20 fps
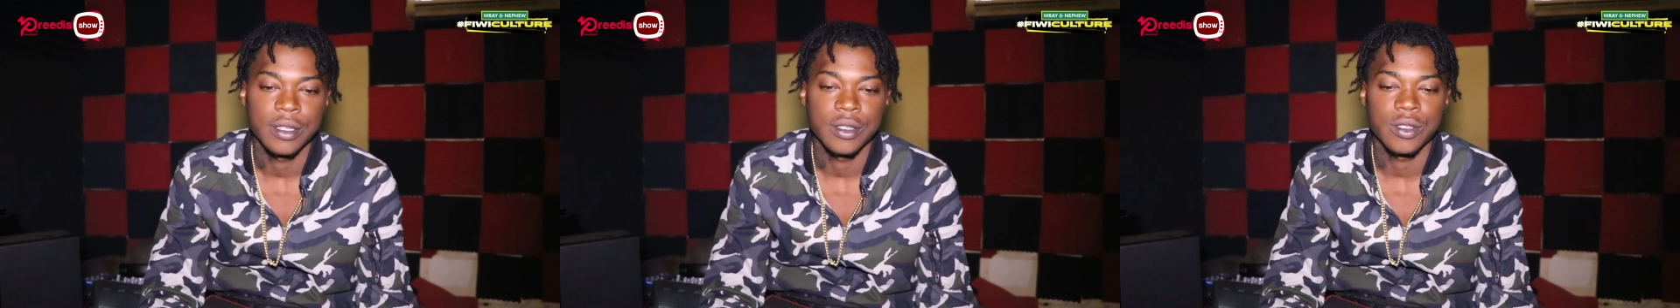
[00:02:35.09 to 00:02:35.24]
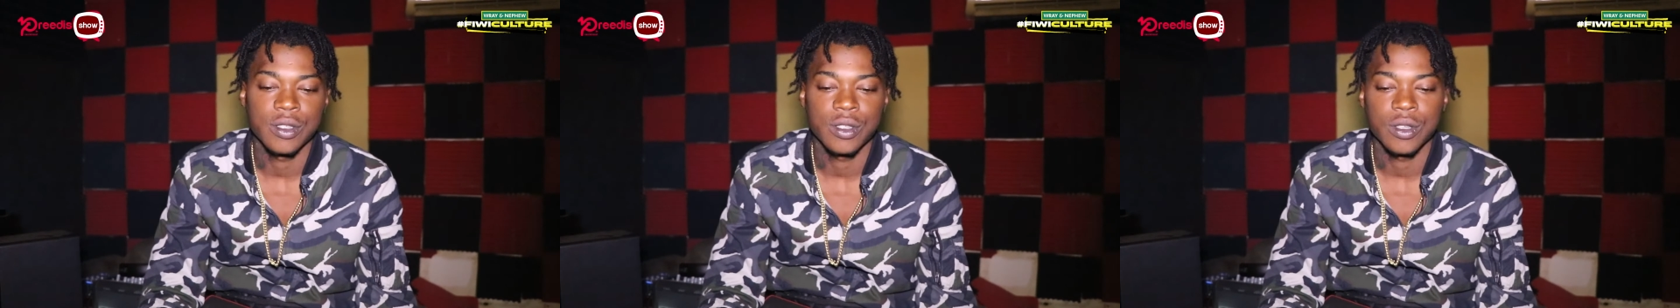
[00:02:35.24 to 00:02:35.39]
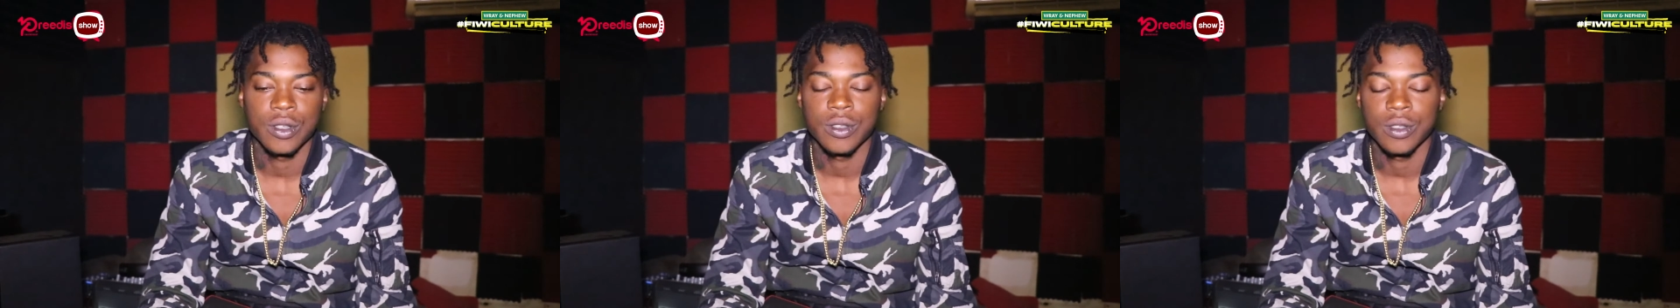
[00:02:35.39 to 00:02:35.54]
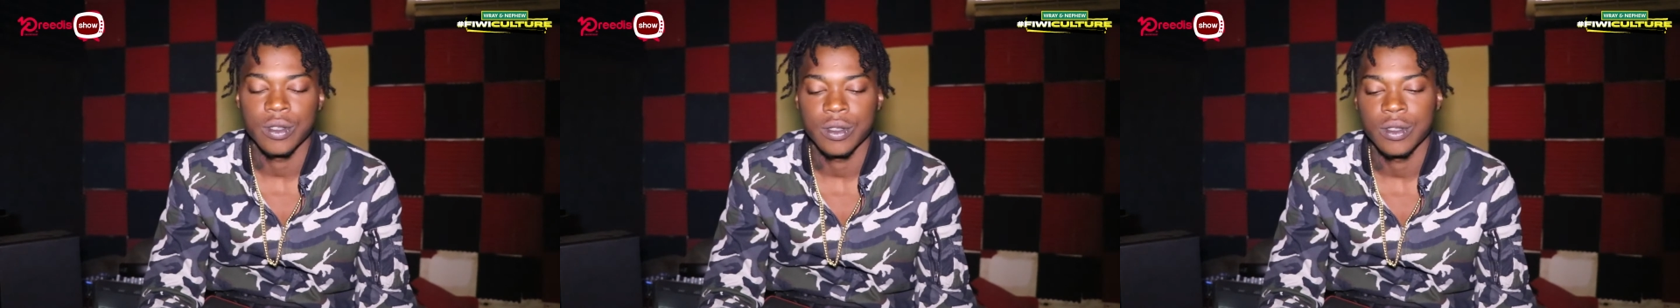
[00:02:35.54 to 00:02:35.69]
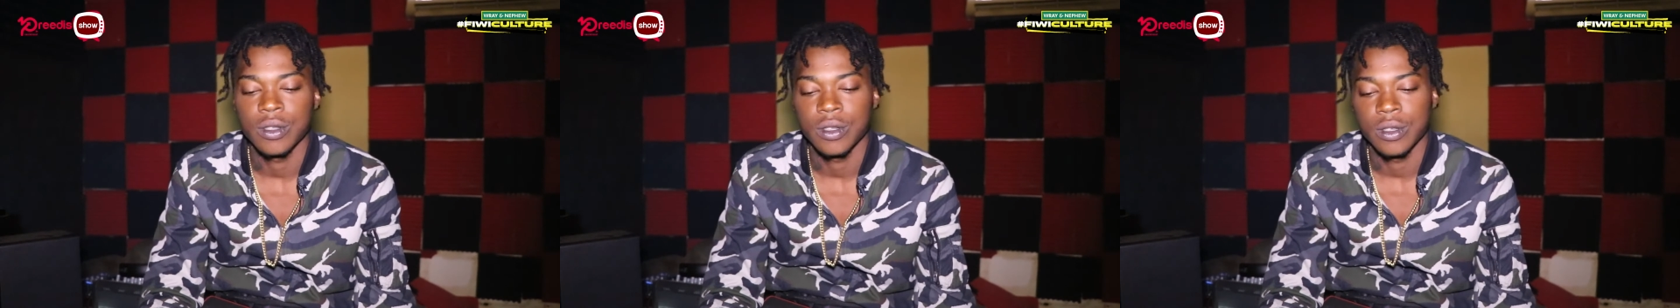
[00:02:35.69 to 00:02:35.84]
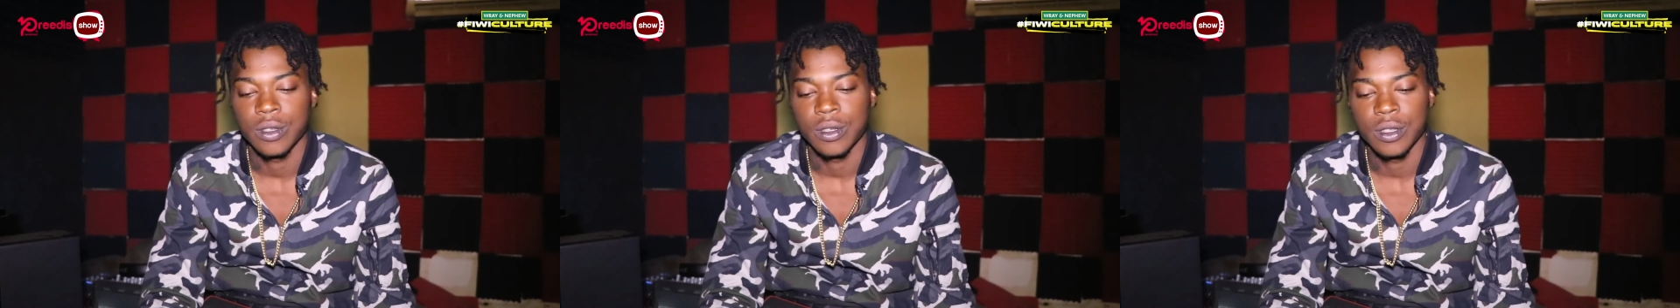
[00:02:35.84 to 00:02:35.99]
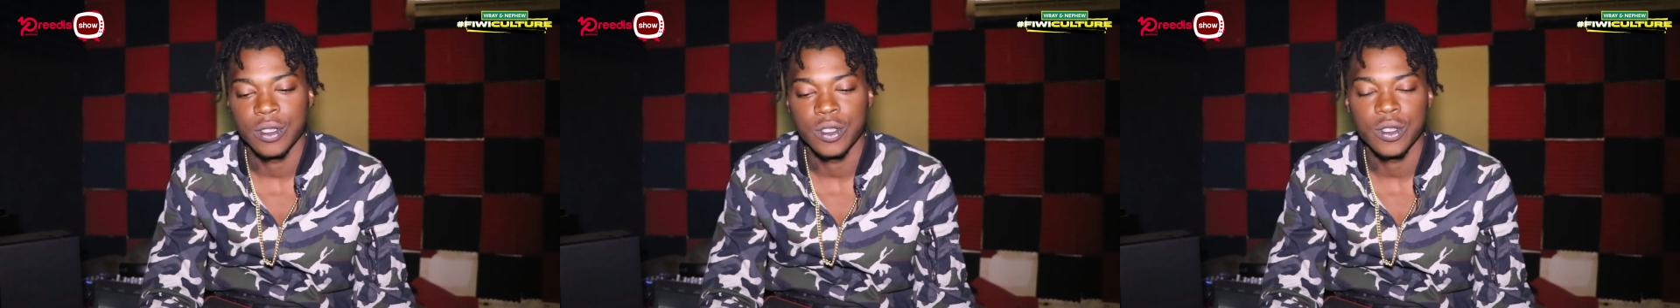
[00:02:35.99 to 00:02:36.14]
So
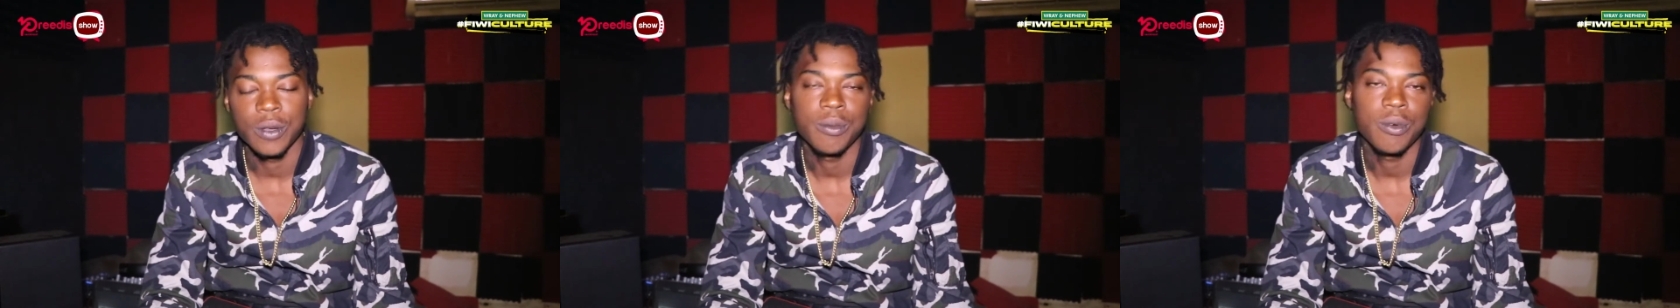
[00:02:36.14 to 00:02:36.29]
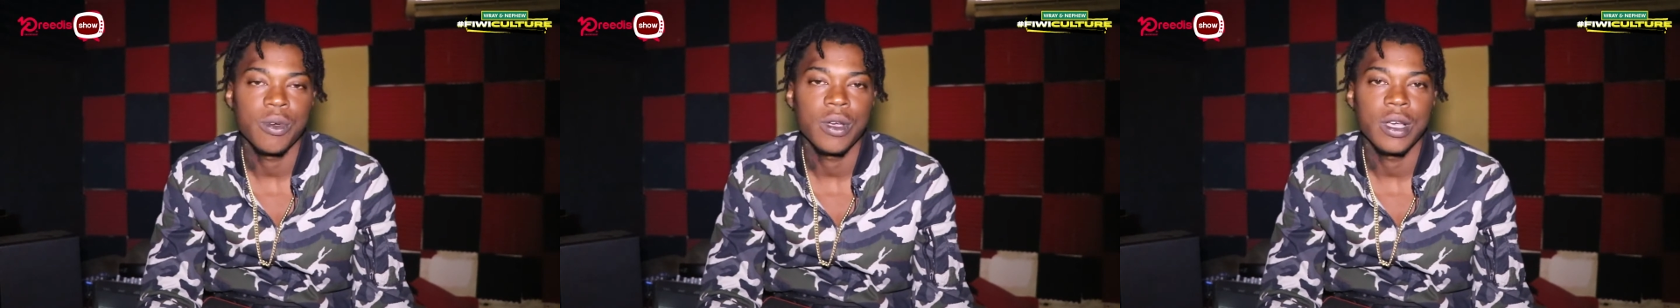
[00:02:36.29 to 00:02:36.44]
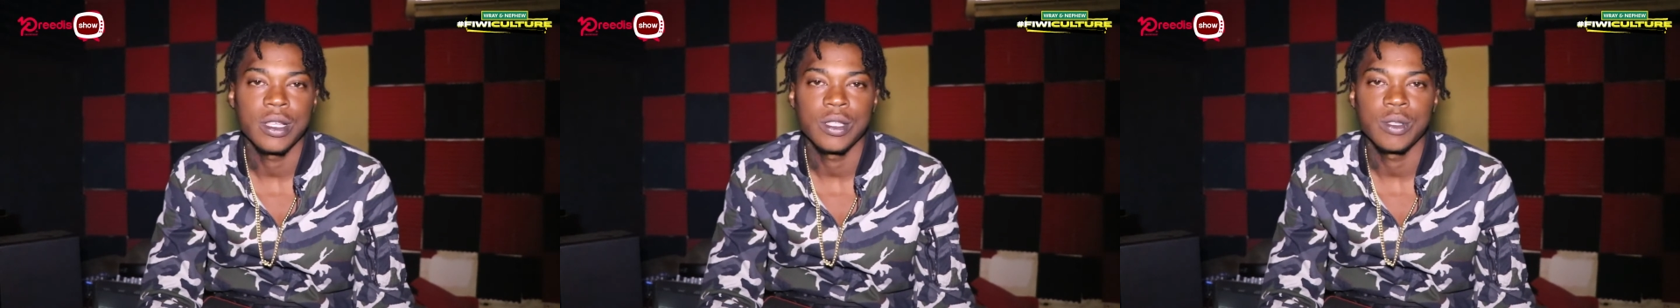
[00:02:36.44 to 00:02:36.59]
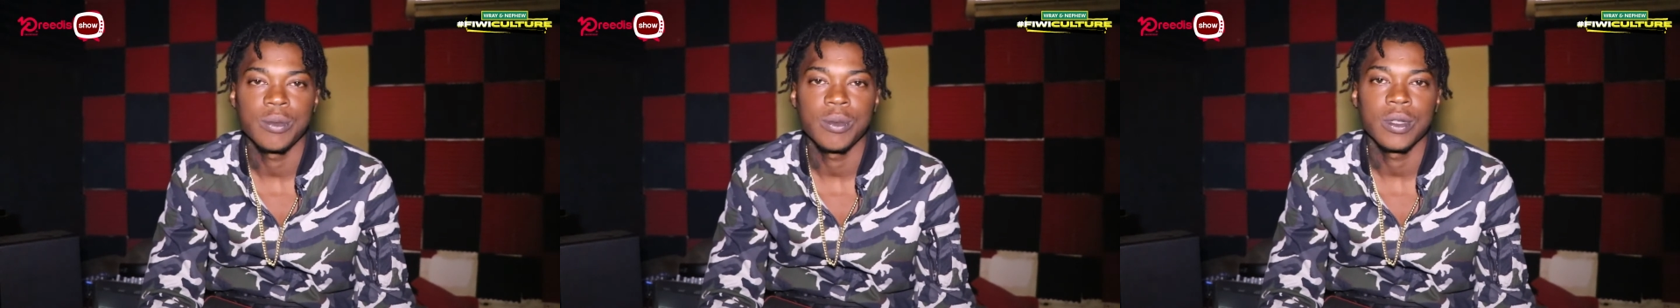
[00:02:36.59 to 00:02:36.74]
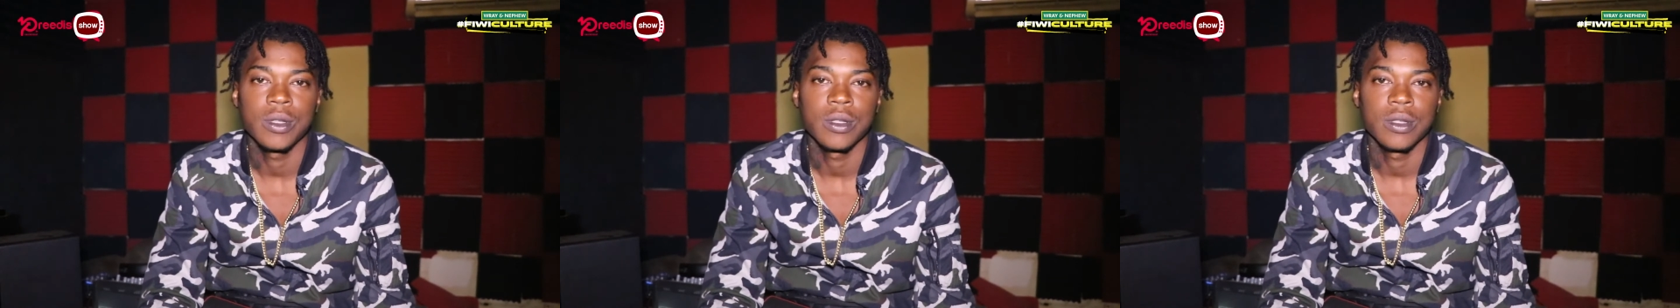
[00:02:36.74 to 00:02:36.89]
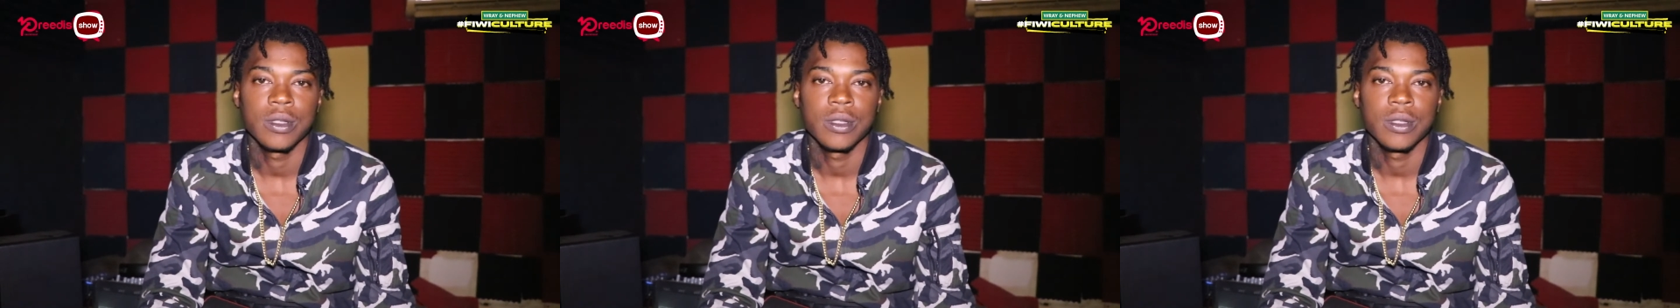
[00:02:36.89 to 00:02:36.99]
it surprised me.